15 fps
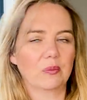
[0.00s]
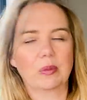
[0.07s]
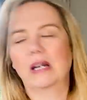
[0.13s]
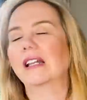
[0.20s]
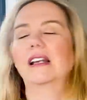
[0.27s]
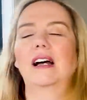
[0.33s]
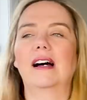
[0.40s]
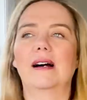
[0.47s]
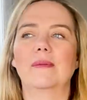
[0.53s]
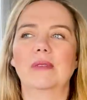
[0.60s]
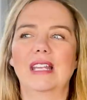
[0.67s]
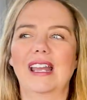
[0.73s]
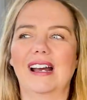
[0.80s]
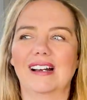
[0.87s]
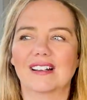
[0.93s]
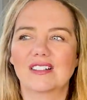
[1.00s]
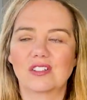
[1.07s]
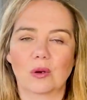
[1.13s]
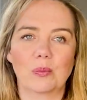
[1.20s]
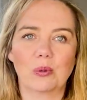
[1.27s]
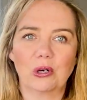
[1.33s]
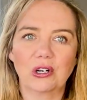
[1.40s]
But yeah,
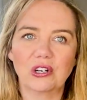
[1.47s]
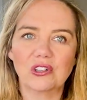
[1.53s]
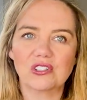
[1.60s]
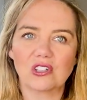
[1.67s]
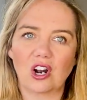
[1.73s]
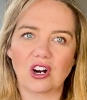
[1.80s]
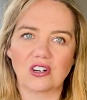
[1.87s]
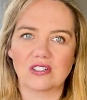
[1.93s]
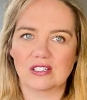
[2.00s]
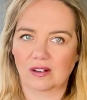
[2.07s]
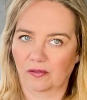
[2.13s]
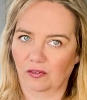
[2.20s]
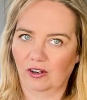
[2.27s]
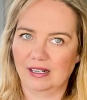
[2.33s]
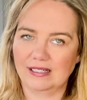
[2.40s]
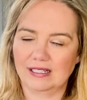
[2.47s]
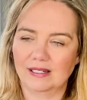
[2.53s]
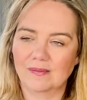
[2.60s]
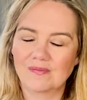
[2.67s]
so burgers are different.